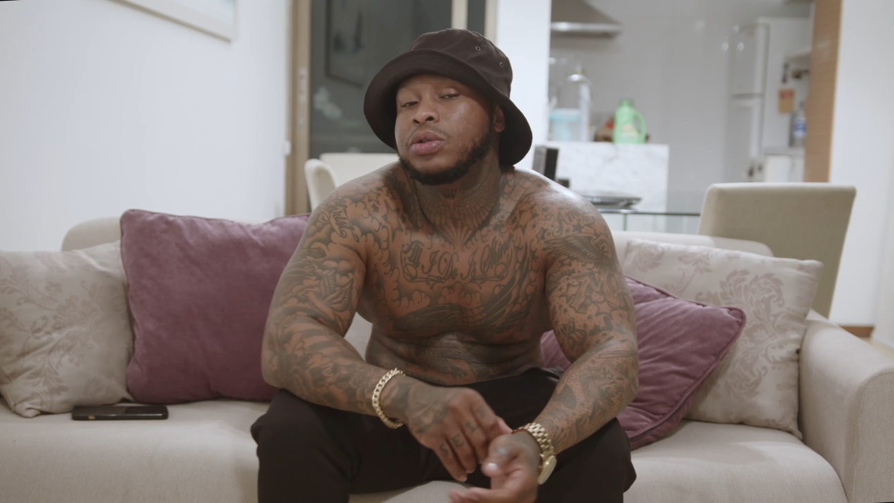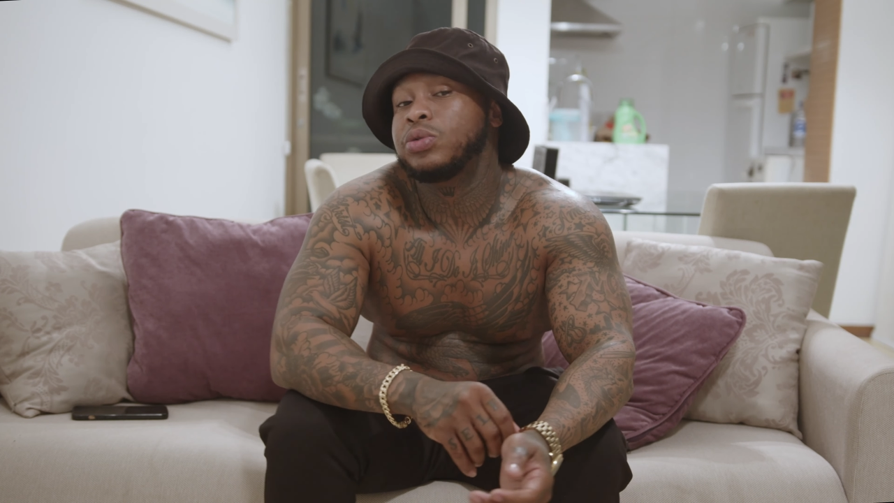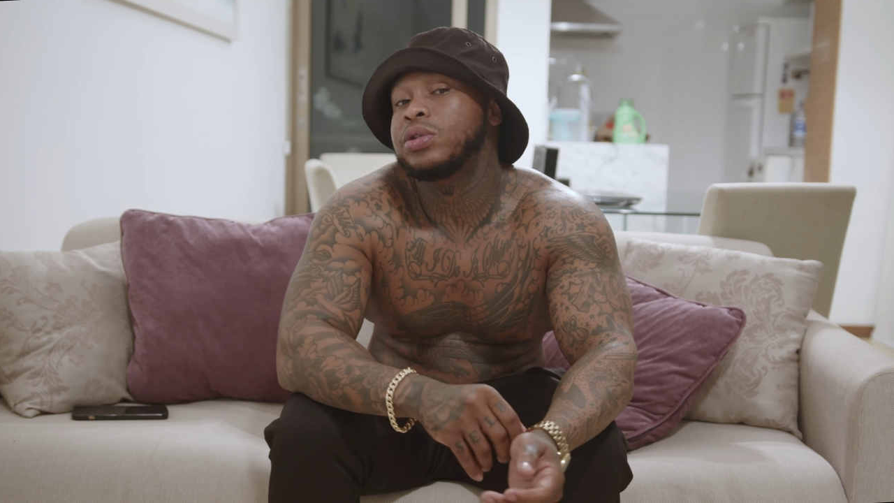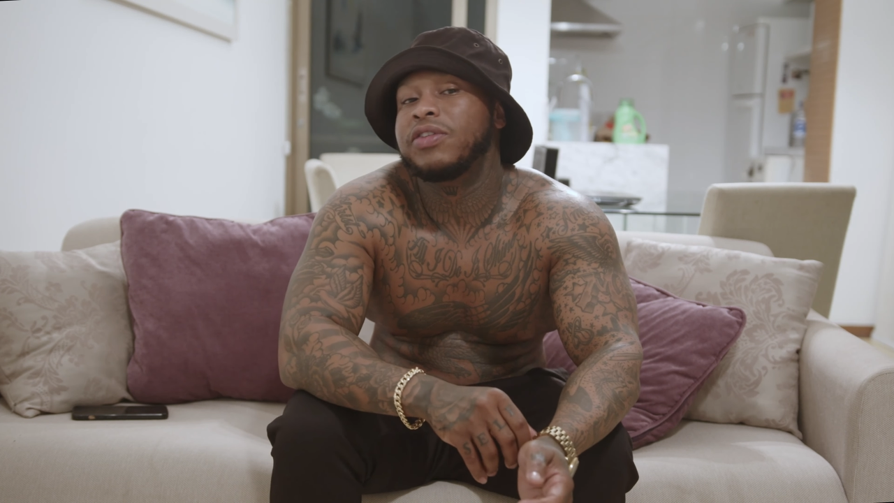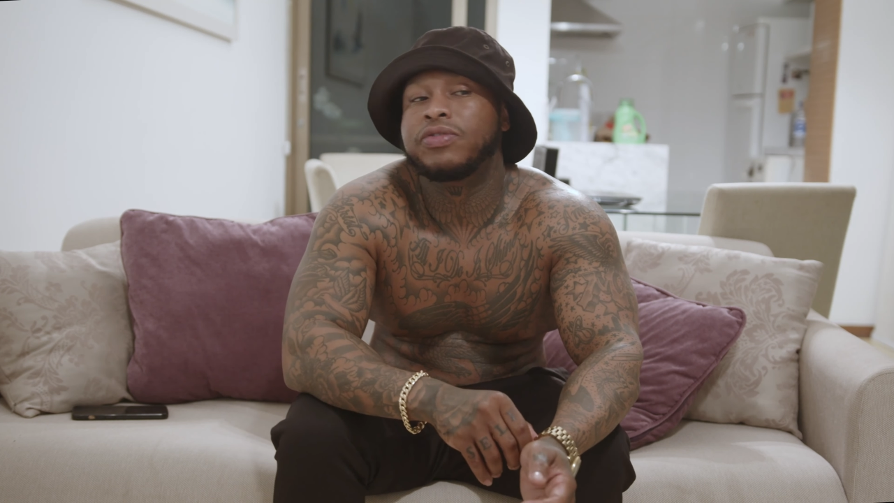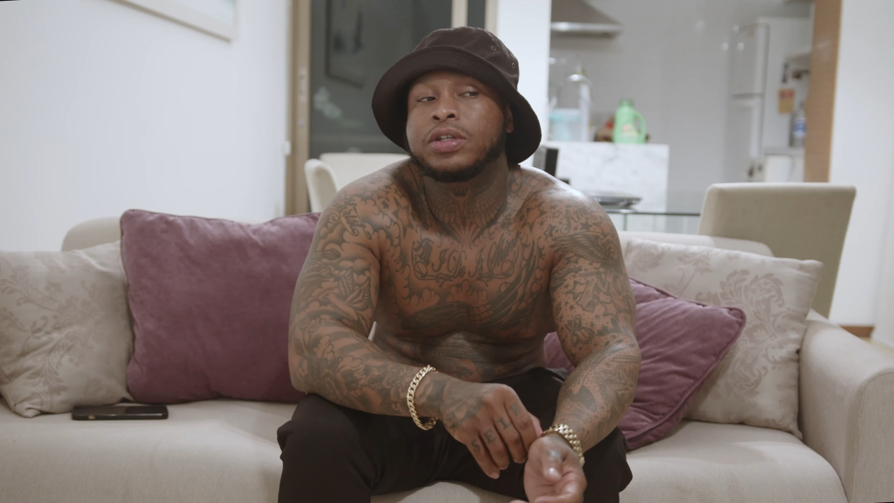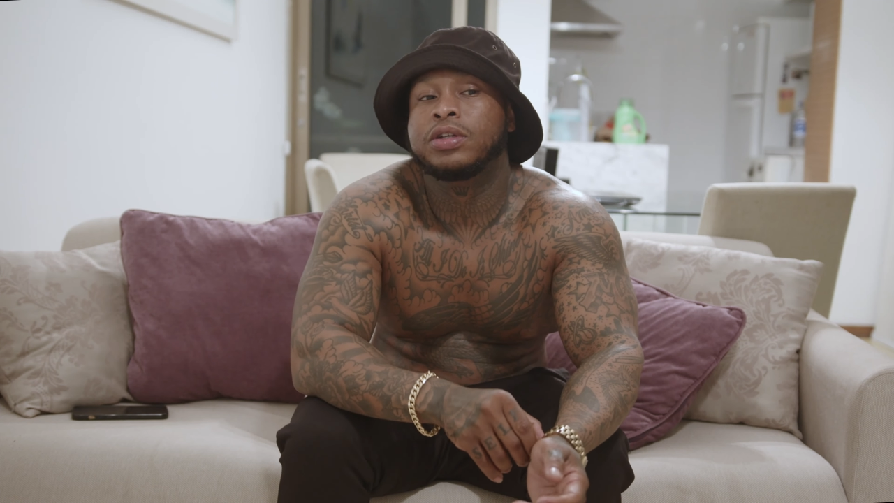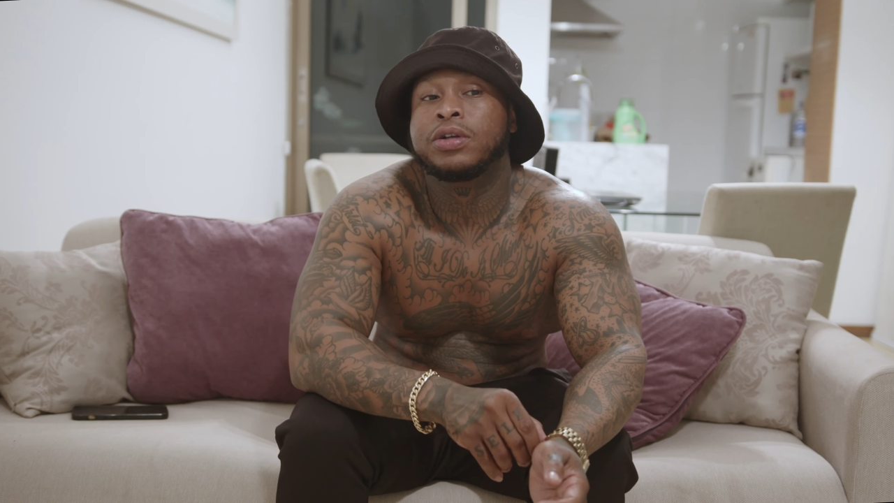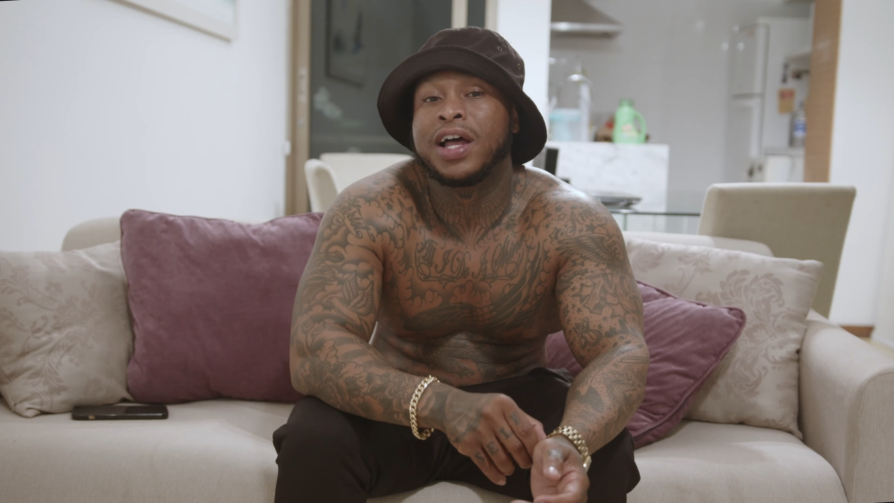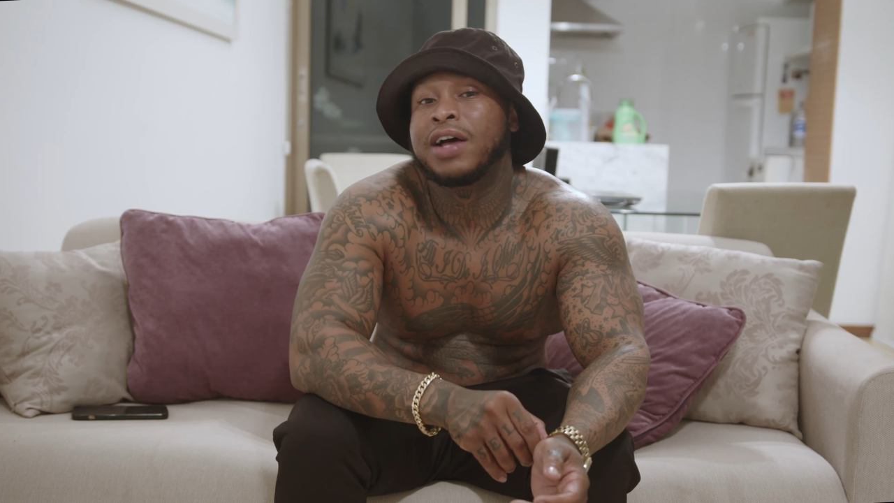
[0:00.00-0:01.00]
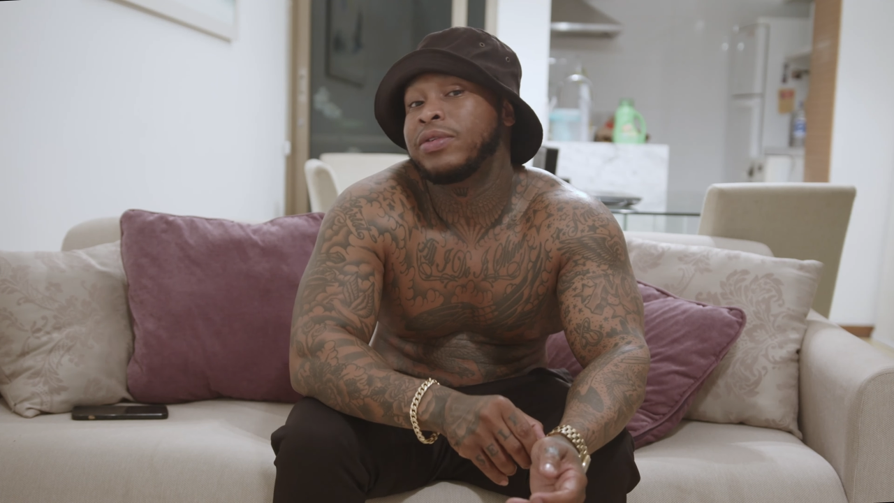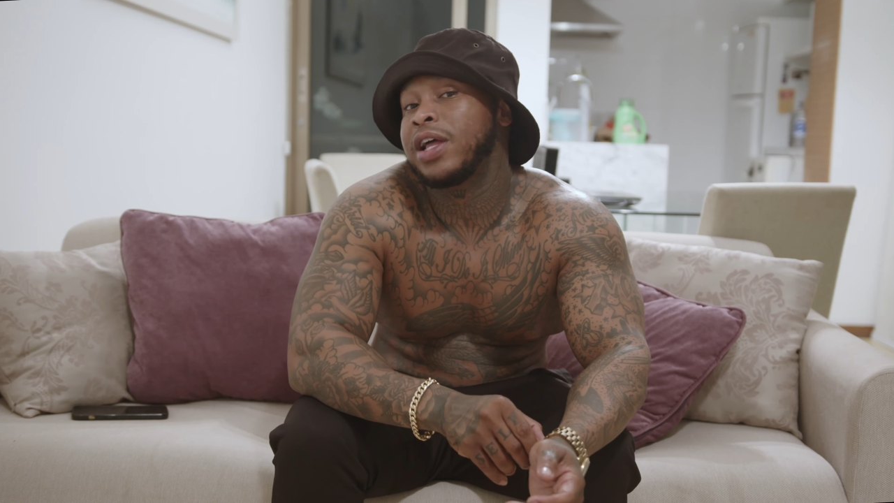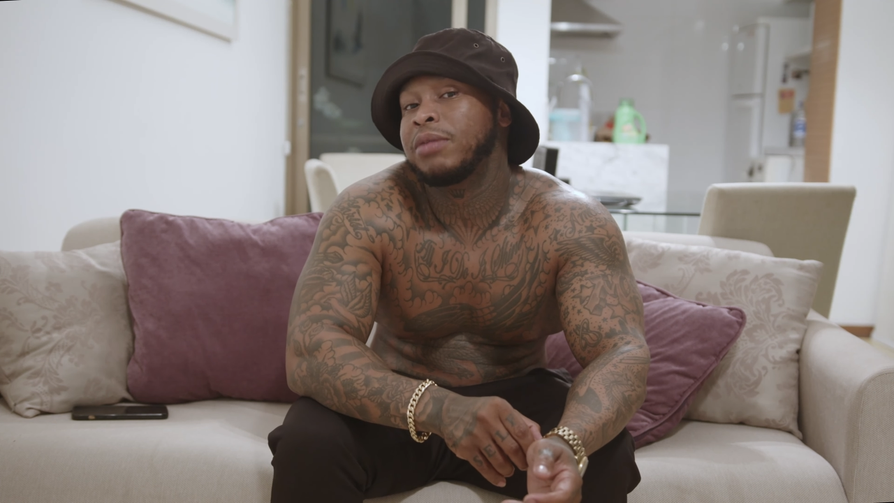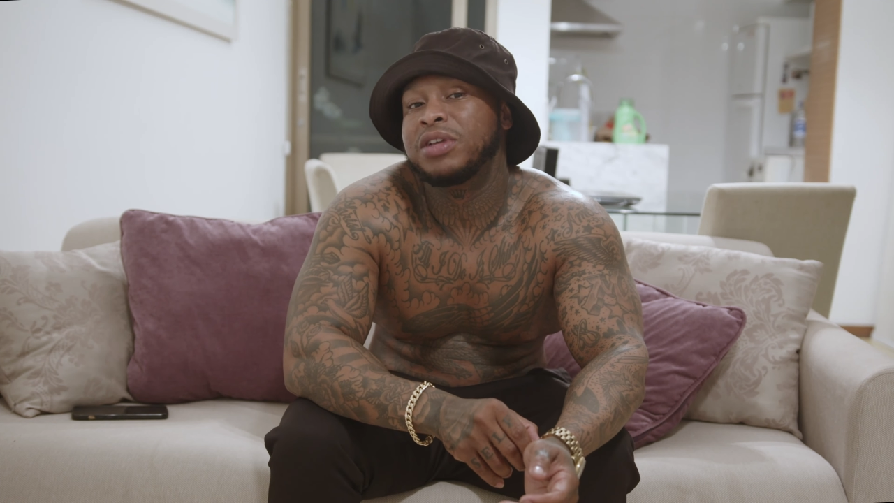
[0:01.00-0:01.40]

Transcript: you definitely have a lot